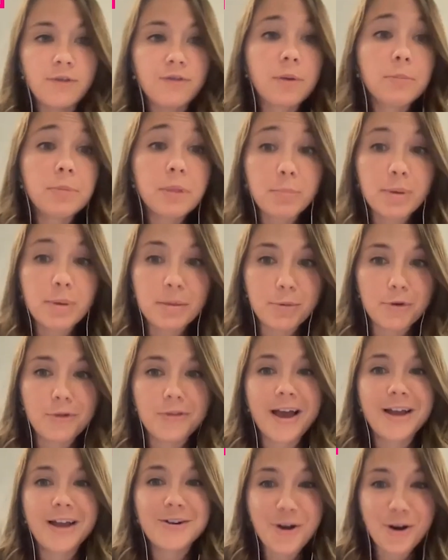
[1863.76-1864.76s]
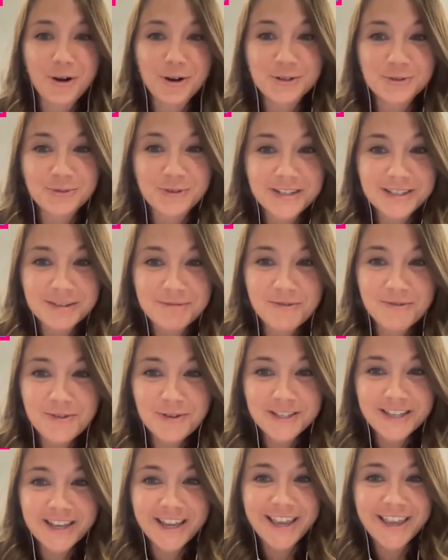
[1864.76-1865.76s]
from the people that are doing some of
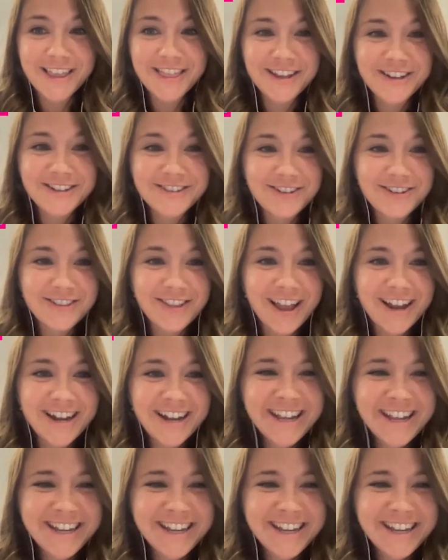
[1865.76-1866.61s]
those icky things online.